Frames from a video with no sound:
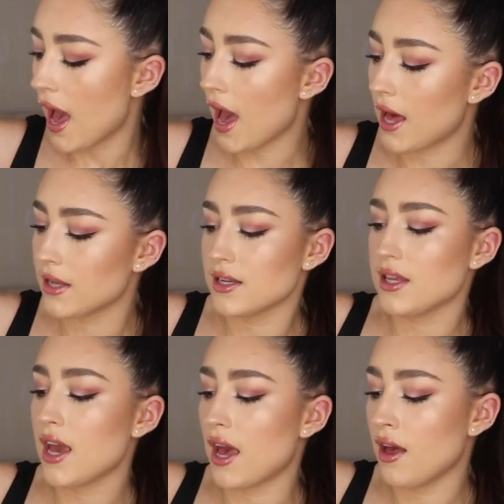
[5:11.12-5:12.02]
And
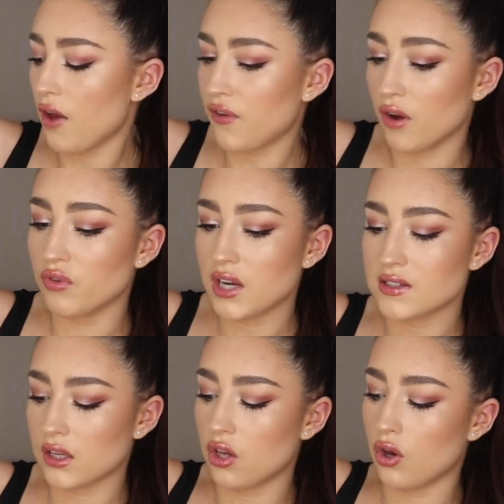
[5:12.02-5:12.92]
yeah, I felt really
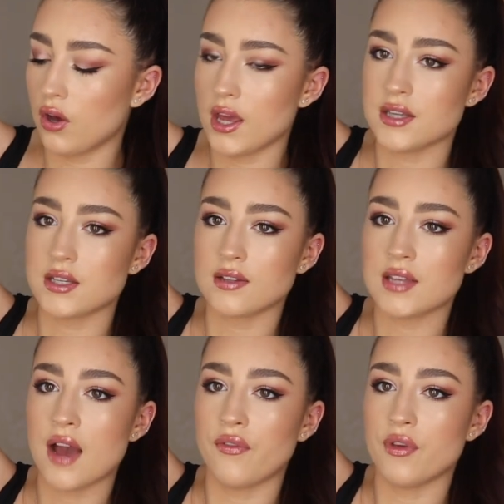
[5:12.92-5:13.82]
secure. It does
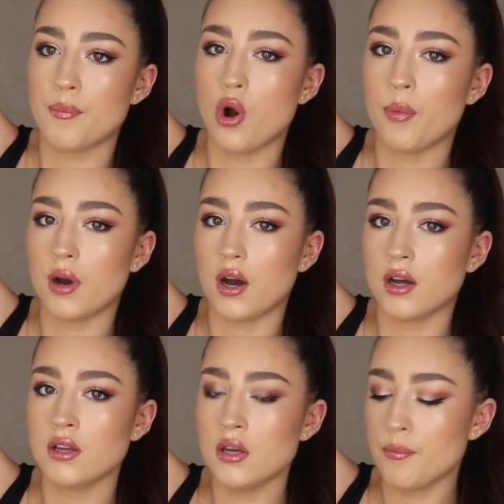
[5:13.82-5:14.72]
have the
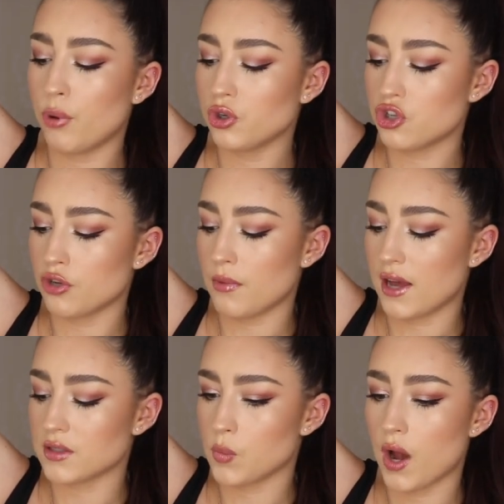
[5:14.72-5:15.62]
popper bottom
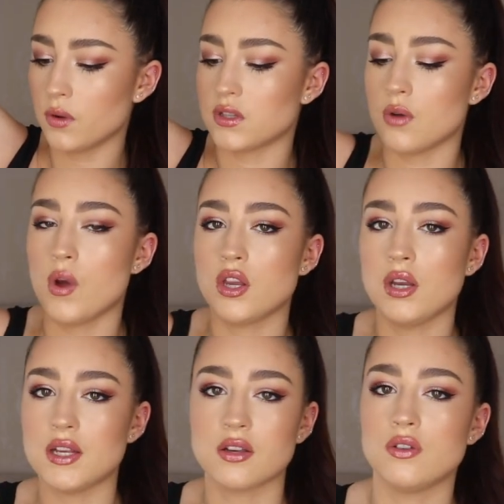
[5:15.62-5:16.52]
as well, so when you
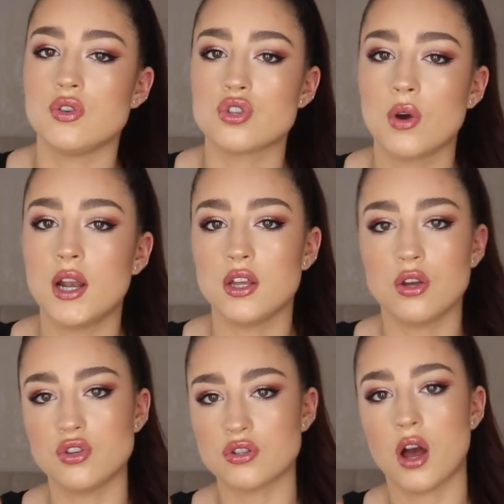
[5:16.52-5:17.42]
need to go to the toilet you
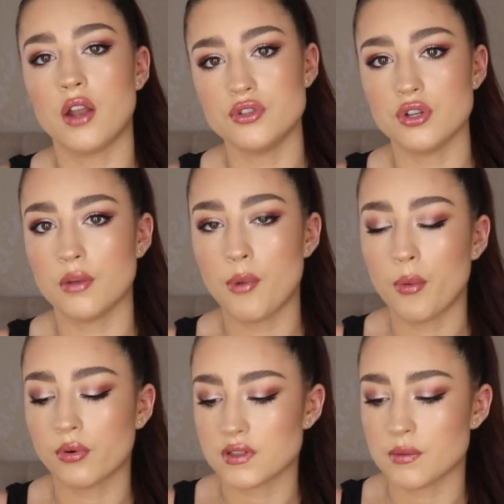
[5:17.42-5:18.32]
can just undo the
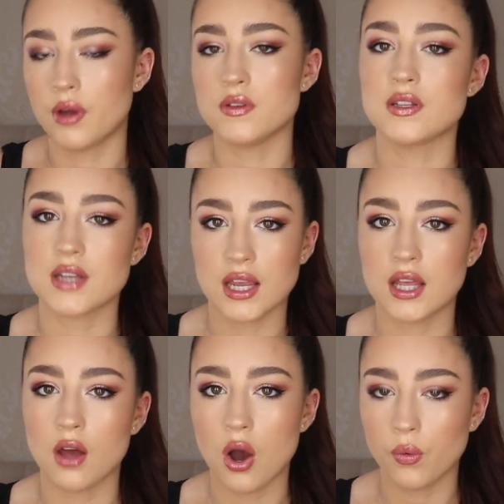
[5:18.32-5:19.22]
popper as opposed to
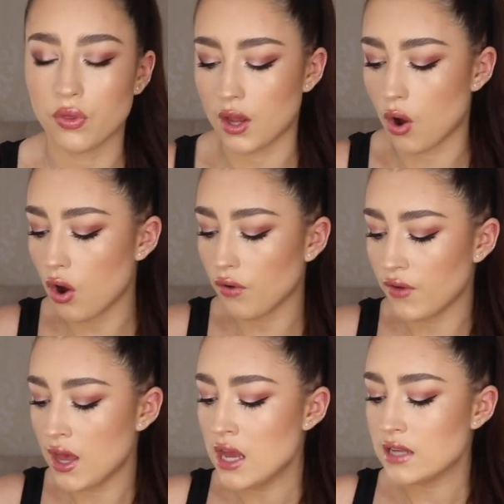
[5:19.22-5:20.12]
taking the whole thing off.
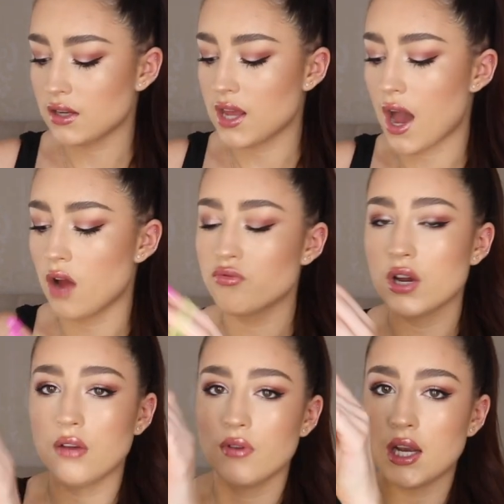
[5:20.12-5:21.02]
So yeah, I
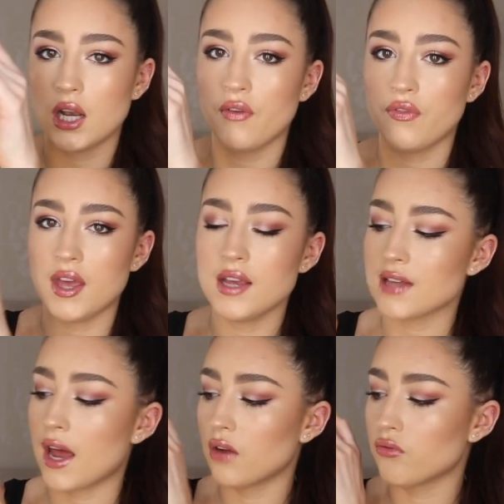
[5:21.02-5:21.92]
really, really love
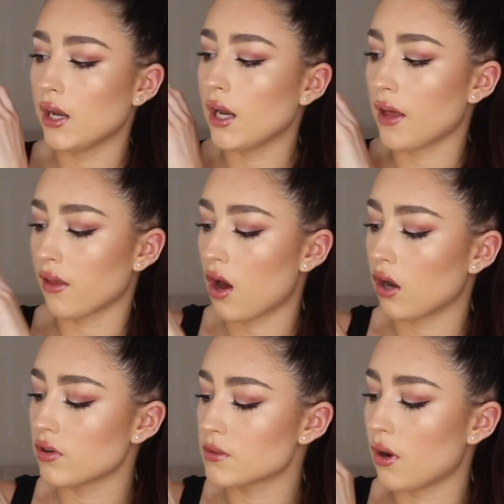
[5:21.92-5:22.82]
this, and I really like the
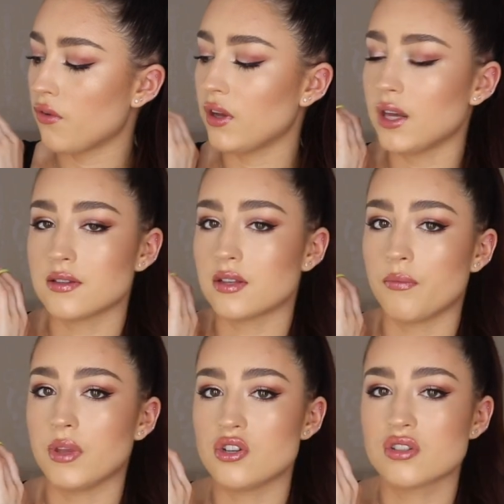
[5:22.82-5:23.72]
color as well. I think it's
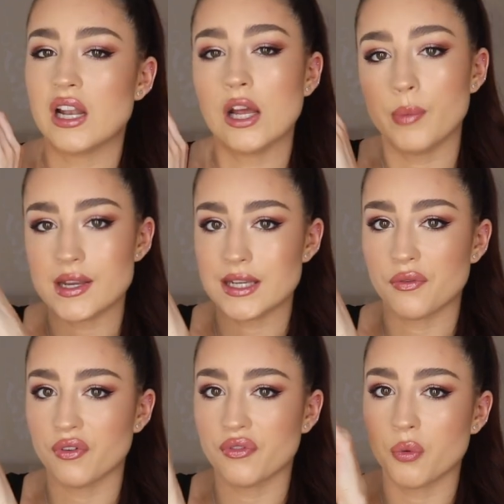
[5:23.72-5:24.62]
something just a little bit
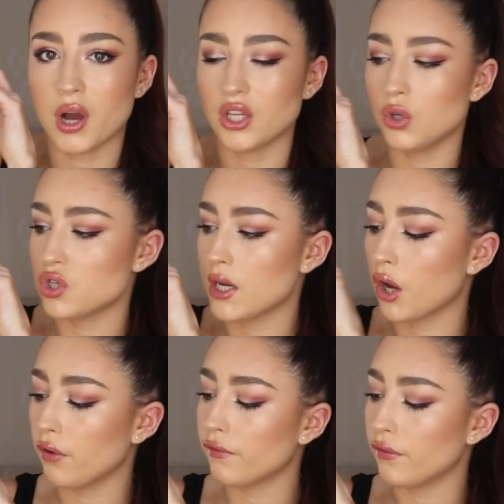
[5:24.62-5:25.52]
different from what I usually go